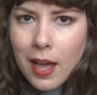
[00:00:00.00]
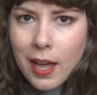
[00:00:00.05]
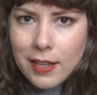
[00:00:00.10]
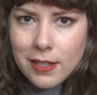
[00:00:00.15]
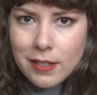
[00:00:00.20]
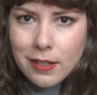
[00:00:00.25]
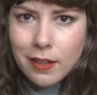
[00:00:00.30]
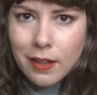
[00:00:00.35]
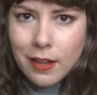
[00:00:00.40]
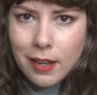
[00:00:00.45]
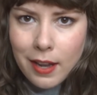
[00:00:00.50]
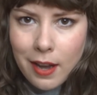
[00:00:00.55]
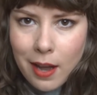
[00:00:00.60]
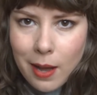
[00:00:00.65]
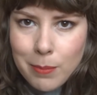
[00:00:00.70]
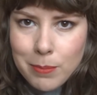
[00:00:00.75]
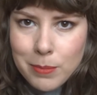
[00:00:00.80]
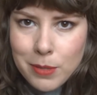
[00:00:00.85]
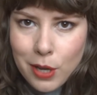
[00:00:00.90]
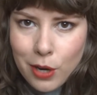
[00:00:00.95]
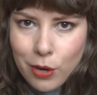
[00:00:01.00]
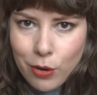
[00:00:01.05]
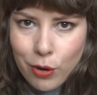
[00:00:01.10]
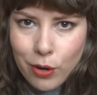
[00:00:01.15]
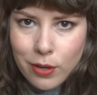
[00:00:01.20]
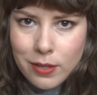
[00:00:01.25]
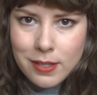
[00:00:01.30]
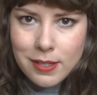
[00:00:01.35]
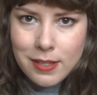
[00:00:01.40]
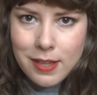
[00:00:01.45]
Until he comes
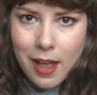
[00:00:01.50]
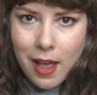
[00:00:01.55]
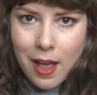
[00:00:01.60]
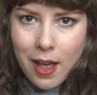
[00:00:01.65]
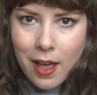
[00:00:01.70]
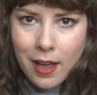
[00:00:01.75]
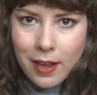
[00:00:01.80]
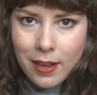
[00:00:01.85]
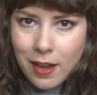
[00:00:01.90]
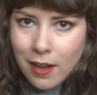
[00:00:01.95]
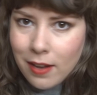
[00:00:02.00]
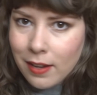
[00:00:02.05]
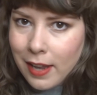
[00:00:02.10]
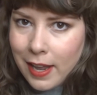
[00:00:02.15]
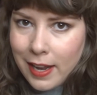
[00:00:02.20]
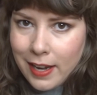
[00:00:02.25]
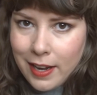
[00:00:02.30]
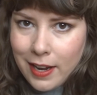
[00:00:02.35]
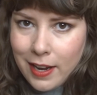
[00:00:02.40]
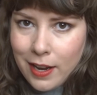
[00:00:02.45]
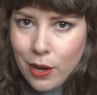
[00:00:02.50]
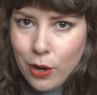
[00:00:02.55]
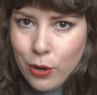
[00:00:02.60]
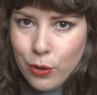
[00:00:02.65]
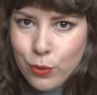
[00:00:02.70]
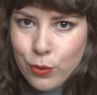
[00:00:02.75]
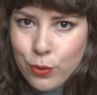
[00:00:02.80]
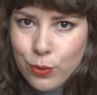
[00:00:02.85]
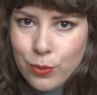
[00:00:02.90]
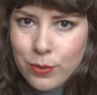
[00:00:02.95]
across a young lady
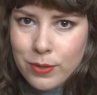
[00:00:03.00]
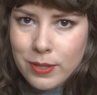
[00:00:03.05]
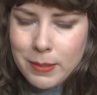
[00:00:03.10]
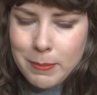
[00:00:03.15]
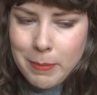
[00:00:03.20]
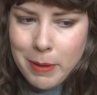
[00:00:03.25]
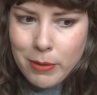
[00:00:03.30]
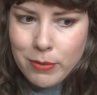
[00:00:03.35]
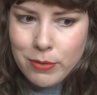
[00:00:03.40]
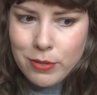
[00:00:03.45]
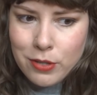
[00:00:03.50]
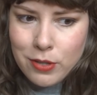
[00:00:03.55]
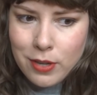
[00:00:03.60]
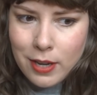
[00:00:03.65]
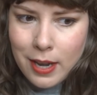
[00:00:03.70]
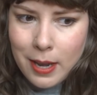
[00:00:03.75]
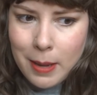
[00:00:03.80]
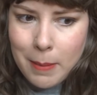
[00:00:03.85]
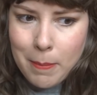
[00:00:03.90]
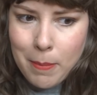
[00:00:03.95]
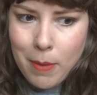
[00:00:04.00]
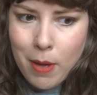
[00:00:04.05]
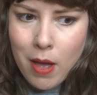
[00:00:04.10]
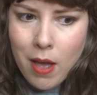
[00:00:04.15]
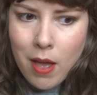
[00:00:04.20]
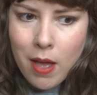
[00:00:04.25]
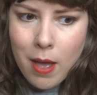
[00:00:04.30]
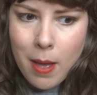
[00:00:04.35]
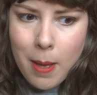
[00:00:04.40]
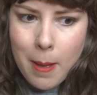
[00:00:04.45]
who smells to him
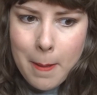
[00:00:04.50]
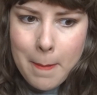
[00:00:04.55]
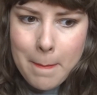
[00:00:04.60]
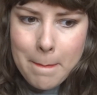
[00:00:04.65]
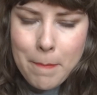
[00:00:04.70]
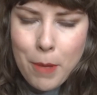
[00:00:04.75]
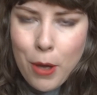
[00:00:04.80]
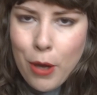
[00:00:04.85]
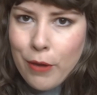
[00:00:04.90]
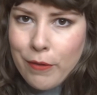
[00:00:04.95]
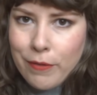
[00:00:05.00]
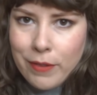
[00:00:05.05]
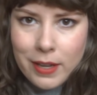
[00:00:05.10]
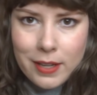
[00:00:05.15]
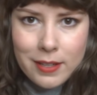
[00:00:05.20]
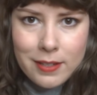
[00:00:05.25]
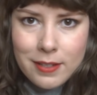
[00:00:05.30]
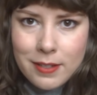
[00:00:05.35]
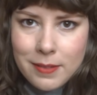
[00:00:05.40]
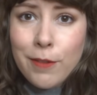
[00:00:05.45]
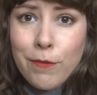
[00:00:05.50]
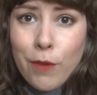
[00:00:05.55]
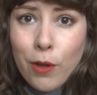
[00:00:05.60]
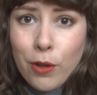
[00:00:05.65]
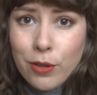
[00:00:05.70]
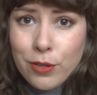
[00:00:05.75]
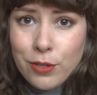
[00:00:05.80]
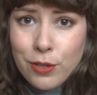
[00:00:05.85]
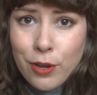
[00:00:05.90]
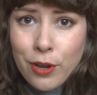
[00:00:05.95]
perfect. He
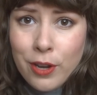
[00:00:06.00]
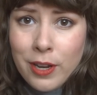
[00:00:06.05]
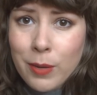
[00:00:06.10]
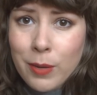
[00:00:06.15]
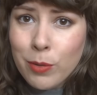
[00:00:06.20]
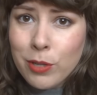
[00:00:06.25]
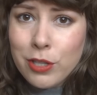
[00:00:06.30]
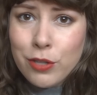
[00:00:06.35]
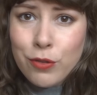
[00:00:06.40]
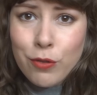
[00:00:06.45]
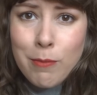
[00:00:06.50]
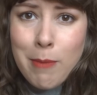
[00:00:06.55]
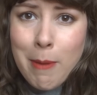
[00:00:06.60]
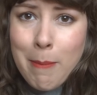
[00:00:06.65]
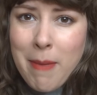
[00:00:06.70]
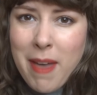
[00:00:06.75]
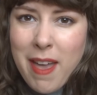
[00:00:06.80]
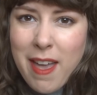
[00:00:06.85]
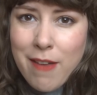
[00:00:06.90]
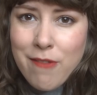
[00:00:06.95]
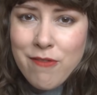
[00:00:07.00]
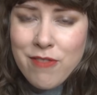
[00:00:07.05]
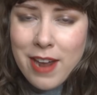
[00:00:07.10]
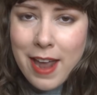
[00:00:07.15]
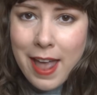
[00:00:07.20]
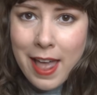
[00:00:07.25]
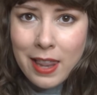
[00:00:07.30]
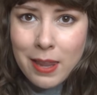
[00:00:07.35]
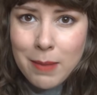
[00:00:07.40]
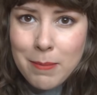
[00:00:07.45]
follows her, wants to remember
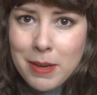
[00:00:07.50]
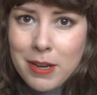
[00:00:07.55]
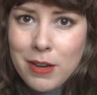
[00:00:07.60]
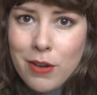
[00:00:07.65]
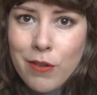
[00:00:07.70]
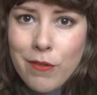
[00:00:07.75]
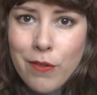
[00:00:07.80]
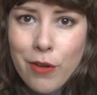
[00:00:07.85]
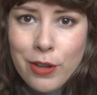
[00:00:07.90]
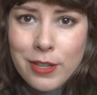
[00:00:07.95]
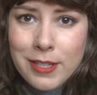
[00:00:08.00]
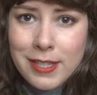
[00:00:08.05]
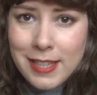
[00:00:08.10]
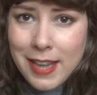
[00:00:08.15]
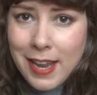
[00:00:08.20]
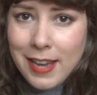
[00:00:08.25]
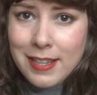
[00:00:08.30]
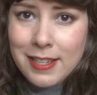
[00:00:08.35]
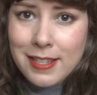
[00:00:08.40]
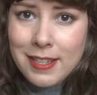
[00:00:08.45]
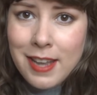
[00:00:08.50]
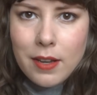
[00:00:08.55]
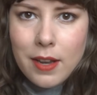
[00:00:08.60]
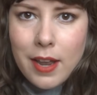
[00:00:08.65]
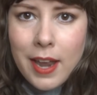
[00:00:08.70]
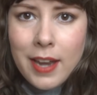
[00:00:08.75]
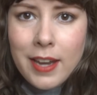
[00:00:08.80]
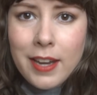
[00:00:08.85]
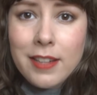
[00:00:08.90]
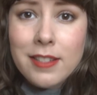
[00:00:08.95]
every element of her scent,
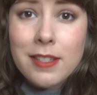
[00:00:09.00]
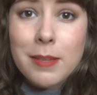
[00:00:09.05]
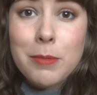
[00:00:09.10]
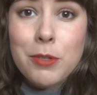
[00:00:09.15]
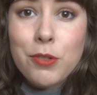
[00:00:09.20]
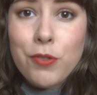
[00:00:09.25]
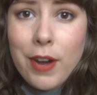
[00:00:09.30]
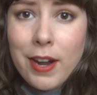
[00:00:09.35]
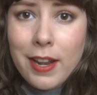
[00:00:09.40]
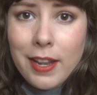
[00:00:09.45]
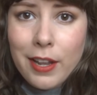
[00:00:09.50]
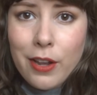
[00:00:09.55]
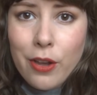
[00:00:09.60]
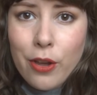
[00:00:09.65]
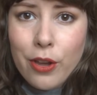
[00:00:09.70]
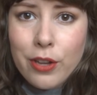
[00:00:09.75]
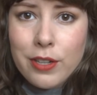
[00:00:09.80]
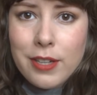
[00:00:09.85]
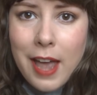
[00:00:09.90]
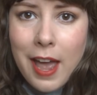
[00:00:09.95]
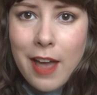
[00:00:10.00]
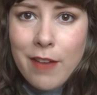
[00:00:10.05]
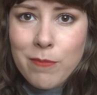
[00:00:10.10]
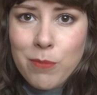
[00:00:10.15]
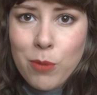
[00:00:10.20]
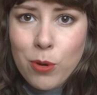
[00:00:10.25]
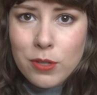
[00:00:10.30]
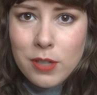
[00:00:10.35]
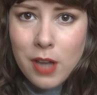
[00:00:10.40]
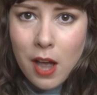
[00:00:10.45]
and he ends up strangling her to have
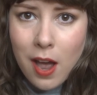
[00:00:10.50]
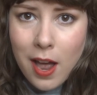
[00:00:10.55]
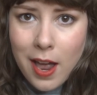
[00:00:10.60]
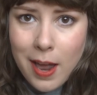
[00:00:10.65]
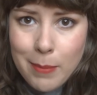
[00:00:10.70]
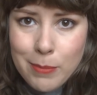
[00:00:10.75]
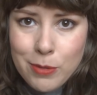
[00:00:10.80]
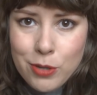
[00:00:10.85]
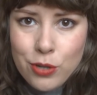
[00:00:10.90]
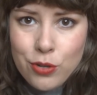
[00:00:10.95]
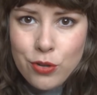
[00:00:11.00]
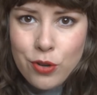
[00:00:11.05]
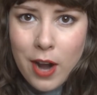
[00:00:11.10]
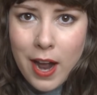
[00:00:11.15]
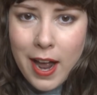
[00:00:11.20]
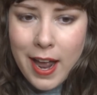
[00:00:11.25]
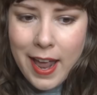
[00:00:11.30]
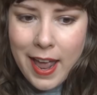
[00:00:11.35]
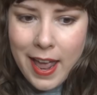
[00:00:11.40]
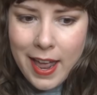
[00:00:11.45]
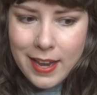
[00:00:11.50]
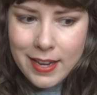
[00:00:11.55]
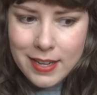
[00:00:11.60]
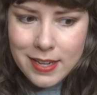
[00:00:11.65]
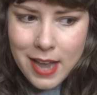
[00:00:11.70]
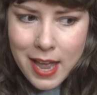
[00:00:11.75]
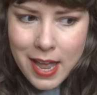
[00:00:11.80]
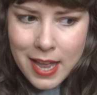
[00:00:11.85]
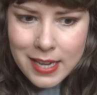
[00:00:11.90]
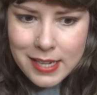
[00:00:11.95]
more time to try
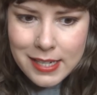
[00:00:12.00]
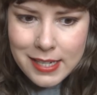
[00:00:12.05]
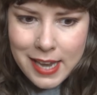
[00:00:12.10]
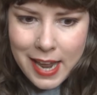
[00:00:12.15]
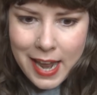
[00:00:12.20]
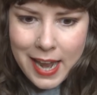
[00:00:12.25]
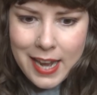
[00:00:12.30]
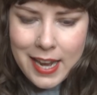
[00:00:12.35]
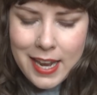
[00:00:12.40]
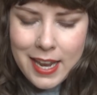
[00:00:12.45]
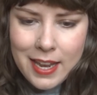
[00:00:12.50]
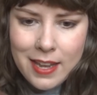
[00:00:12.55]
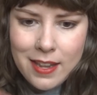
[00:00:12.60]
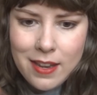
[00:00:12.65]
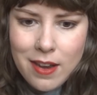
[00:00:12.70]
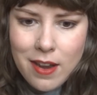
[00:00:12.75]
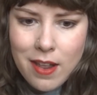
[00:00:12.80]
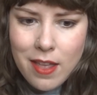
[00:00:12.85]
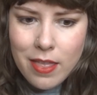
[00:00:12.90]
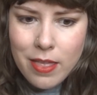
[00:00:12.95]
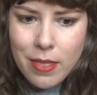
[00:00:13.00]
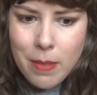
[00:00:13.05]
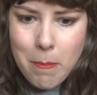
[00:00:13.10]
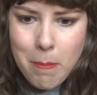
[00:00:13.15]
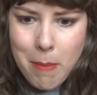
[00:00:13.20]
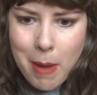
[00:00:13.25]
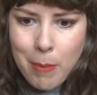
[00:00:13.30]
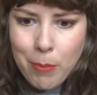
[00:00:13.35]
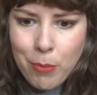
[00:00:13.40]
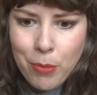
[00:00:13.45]
and take in the
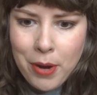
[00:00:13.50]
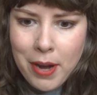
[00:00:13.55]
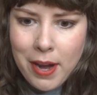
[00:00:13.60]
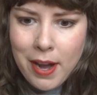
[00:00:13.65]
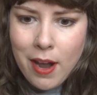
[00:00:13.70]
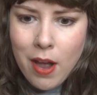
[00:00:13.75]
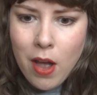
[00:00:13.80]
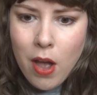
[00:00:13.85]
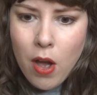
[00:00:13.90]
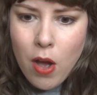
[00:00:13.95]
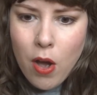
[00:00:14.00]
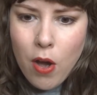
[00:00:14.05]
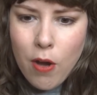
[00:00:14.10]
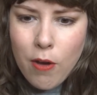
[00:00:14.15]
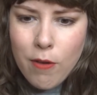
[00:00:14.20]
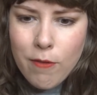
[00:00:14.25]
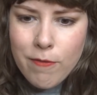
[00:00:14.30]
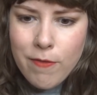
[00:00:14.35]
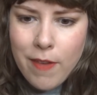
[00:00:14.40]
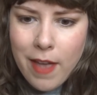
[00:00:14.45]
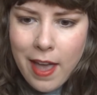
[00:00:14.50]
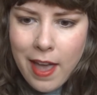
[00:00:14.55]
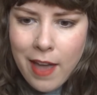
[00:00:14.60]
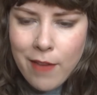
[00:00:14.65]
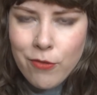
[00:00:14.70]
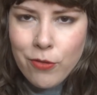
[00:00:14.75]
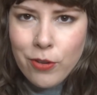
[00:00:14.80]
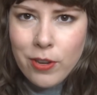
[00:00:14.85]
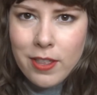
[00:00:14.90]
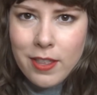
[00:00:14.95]
memory of
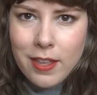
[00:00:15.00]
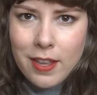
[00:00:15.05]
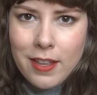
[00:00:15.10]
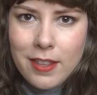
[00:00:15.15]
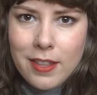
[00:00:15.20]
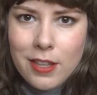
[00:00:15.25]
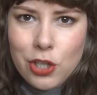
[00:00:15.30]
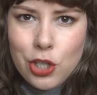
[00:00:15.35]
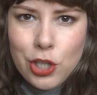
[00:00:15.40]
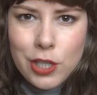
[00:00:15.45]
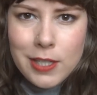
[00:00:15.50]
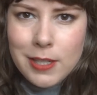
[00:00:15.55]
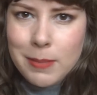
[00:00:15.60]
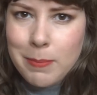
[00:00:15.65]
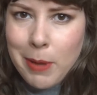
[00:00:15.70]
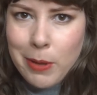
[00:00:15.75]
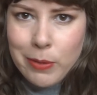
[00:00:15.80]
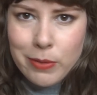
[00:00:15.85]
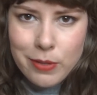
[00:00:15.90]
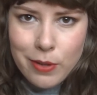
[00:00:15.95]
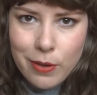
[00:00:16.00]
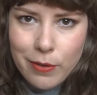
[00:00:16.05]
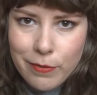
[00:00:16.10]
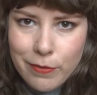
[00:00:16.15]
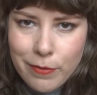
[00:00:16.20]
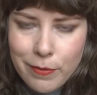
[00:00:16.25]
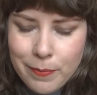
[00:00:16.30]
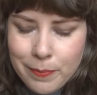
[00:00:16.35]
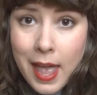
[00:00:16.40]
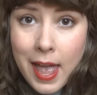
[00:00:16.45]
everything that she smells
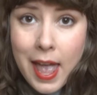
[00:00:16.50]
of.